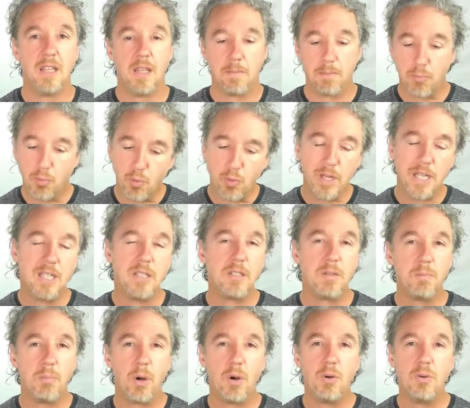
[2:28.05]
that
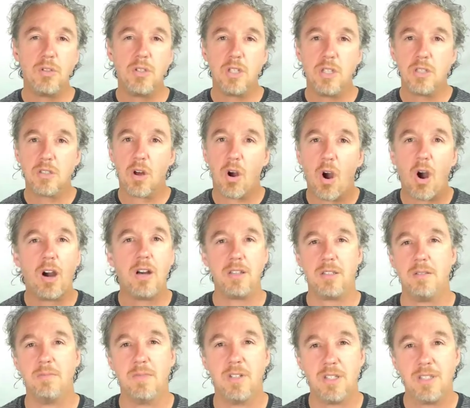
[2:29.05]
presupposes
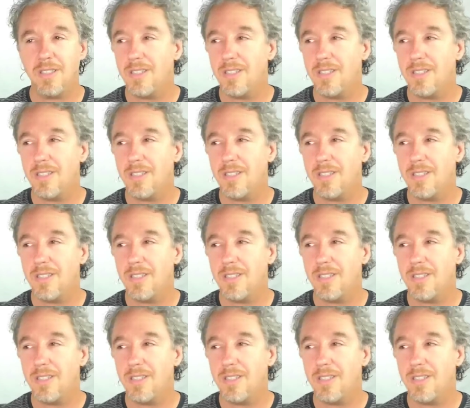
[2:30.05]
awesomeness.